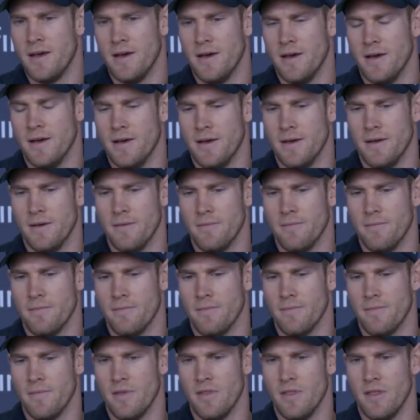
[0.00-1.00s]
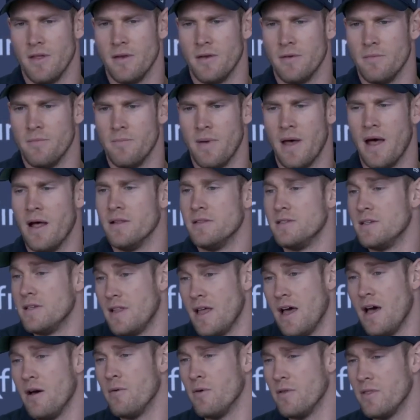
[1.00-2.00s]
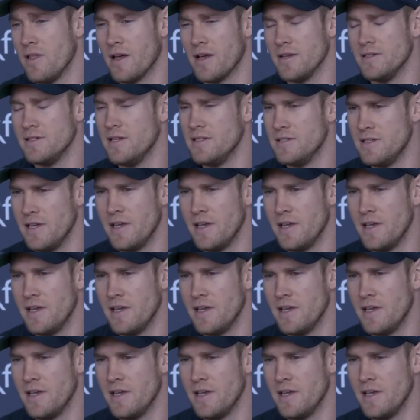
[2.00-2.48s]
Um, but then balancing that with, like I said,